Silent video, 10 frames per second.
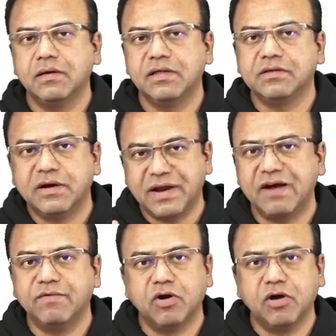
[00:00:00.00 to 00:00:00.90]
This is a
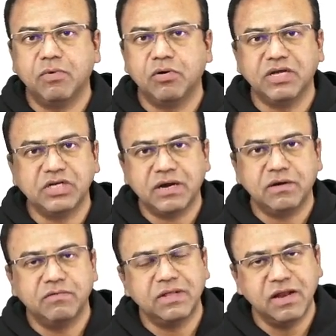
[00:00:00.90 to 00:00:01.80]
triad we talk about eject,
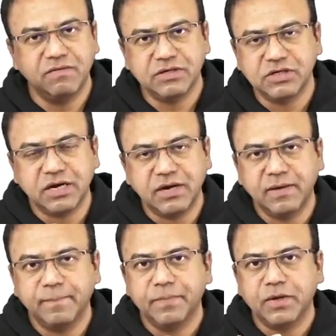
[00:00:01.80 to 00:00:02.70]
the LV is
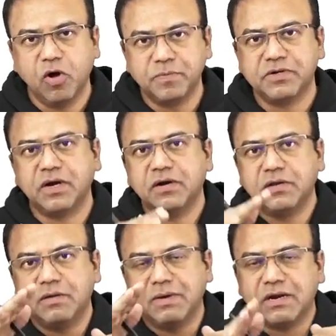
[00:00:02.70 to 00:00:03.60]
ejecting, obstruct,
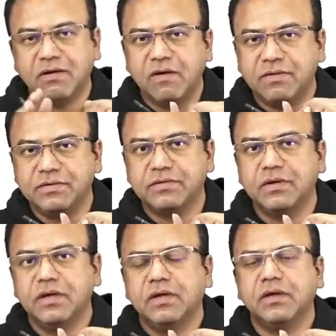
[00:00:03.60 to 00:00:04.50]
the mitral valve is
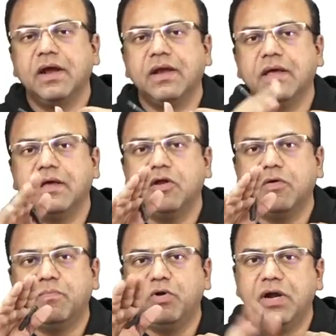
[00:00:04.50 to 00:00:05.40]
getting you
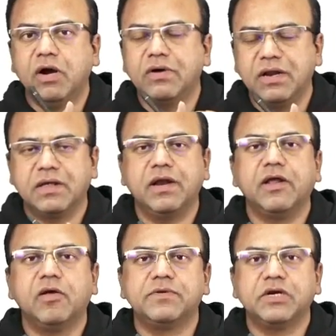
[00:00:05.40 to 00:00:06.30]
know pulled out and
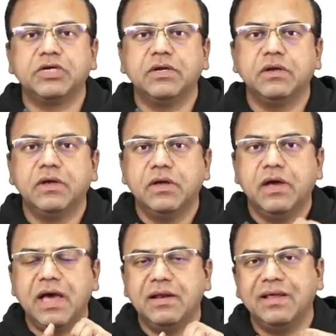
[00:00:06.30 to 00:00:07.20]
creating obstruction
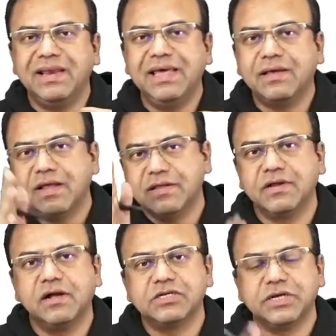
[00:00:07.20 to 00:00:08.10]
and leak that is
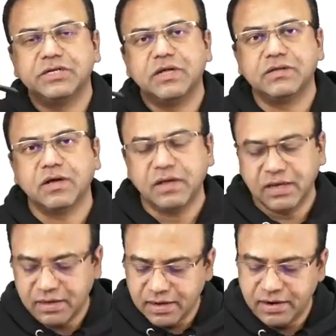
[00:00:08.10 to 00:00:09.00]
regurgitation that is
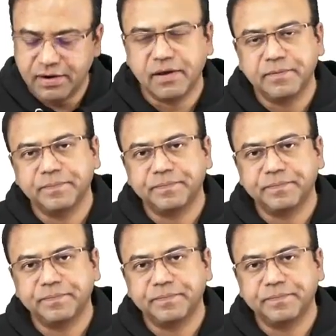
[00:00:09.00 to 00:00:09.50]
occurring in the atria.